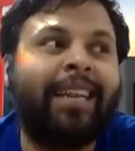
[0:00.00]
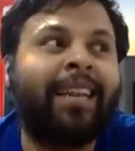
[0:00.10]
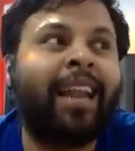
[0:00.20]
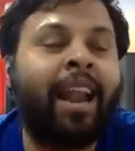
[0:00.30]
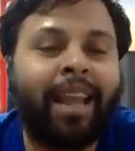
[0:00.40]

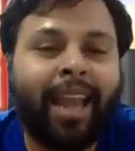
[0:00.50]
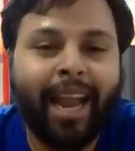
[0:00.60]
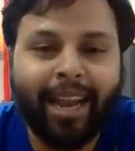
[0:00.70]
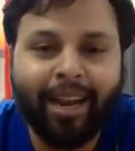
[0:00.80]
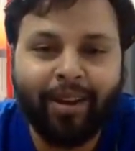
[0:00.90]

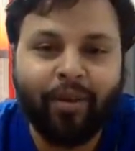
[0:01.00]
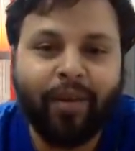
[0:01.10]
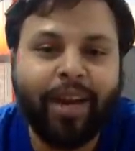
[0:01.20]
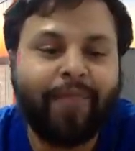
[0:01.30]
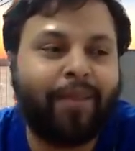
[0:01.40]
dedicated to
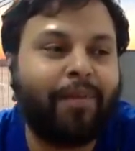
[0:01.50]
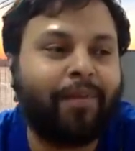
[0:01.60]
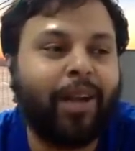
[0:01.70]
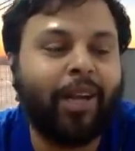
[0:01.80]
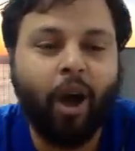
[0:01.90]
it.
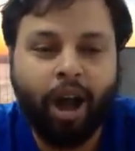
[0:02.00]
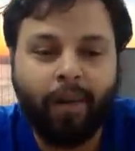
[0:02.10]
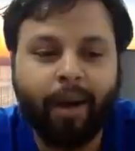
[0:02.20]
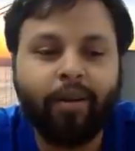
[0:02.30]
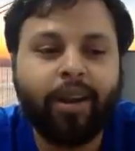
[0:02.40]
People talk
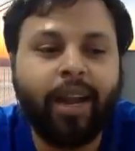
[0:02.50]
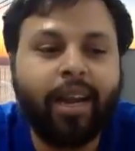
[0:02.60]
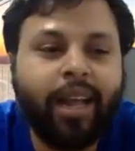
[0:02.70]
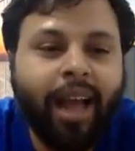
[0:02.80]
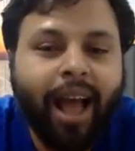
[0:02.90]
about
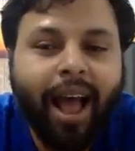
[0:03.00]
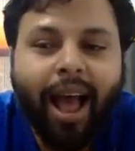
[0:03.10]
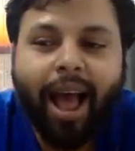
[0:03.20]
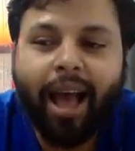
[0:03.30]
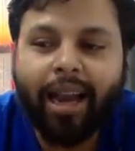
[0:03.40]
it.
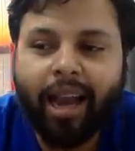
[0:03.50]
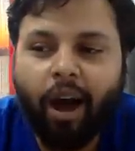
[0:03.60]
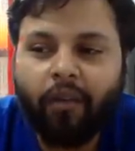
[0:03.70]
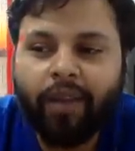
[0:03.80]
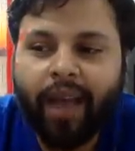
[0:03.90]
And
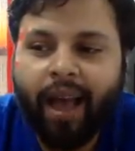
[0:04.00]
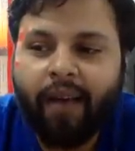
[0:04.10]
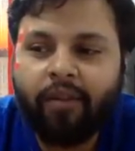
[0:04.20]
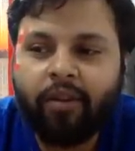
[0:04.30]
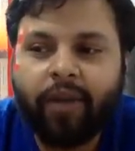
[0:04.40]
now we
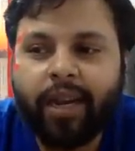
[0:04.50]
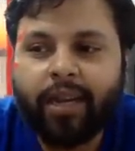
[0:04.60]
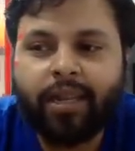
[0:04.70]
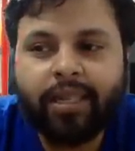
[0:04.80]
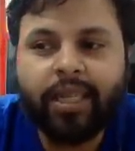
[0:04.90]
have
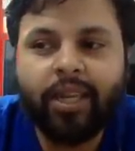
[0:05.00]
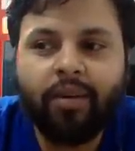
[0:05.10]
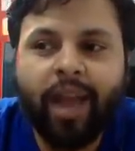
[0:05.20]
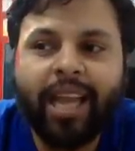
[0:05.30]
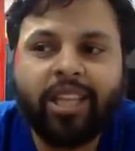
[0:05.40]
Twitter
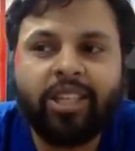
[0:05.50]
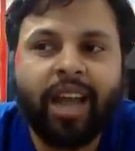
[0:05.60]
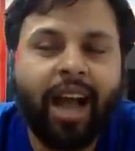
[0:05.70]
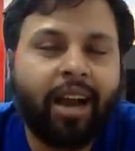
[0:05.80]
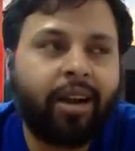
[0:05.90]
CEO like
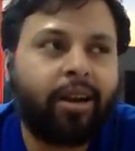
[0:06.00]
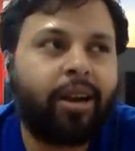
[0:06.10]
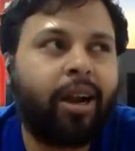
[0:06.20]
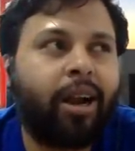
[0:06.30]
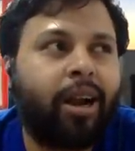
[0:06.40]
Jack
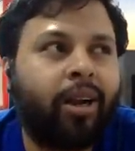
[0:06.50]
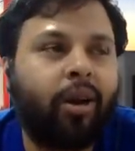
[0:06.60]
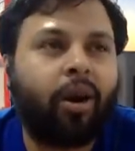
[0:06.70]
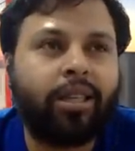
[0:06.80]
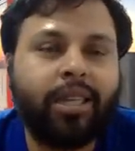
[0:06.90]

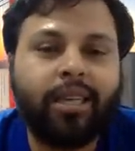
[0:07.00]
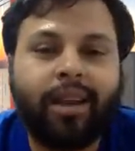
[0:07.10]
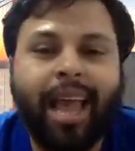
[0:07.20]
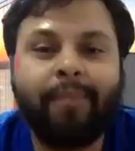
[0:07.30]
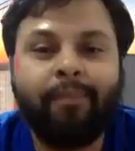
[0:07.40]
Dorsey's
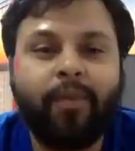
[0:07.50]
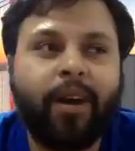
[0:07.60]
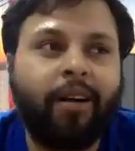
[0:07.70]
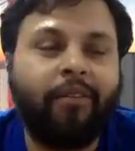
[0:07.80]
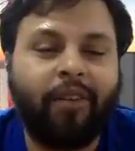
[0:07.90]
like
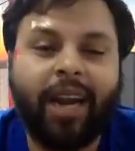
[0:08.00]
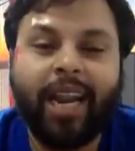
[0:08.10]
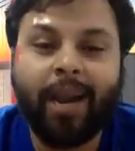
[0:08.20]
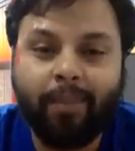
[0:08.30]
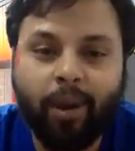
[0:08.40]

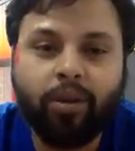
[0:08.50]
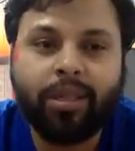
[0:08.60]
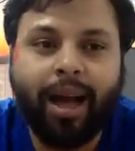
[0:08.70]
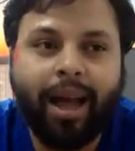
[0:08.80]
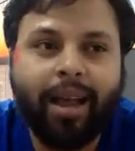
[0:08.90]
funded Blue
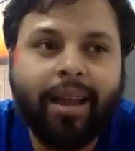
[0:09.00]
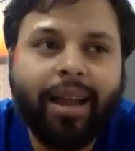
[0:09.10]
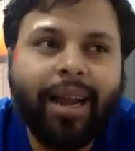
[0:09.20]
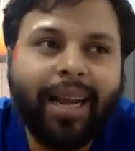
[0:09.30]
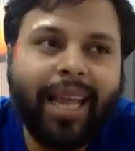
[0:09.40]
Sky
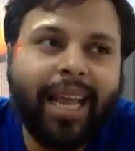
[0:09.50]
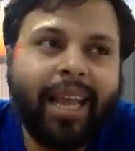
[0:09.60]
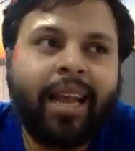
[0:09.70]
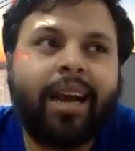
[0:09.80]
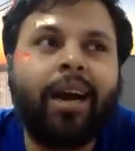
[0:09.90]

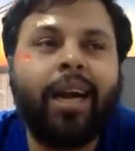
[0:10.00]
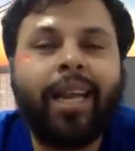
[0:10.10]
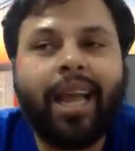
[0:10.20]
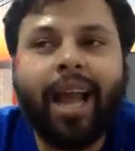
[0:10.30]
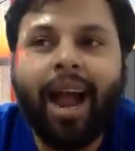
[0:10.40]
taking a
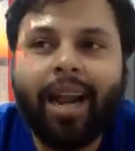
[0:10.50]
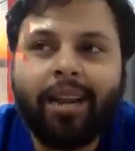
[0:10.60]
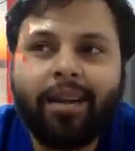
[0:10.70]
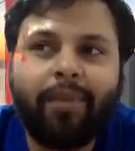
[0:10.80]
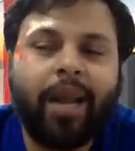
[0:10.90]
dig at
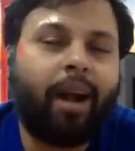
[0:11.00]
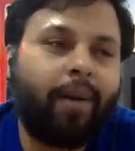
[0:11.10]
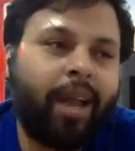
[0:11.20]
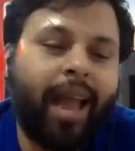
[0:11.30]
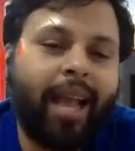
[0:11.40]

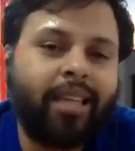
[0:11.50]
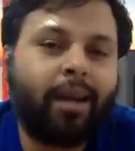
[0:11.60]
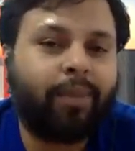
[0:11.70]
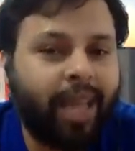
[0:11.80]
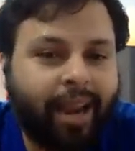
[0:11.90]
becoming like
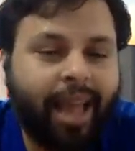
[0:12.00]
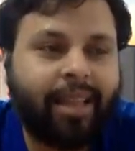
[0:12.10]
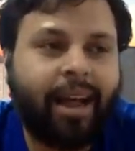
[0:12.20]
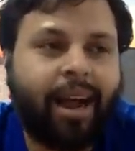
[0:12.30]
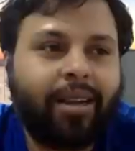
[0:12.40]
something like
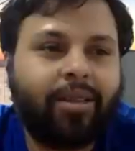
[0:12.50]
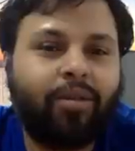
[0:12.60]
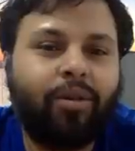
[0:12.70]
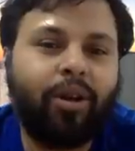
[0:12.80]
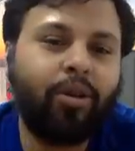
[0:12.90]
that.
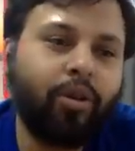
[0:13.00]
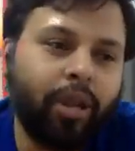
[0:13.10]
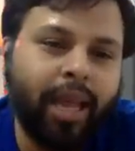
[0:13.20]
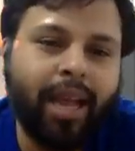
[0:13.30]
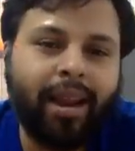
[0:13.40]
So do you
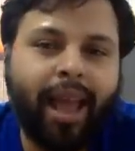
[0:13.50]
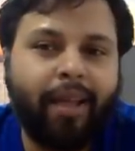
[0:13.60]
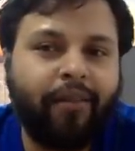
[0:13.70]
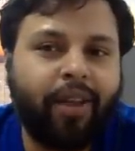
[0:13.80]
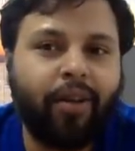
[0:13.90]
think like
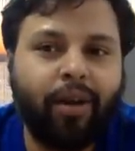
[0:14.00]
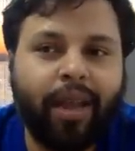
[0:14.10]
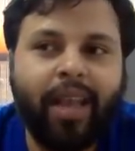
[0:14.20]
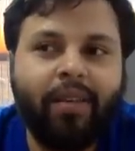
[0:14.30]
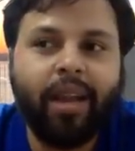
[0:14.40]
we could
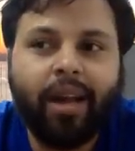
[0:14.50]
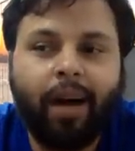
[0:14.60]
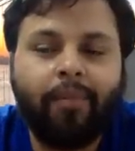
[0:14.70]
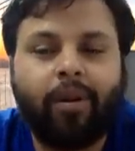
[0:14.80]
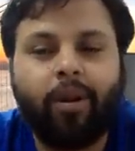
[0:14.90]
even
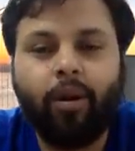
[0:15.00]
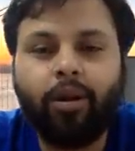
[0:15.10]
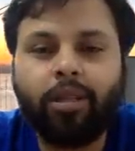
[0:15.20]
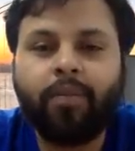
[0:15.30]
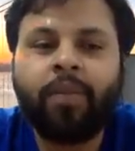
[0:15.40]
come close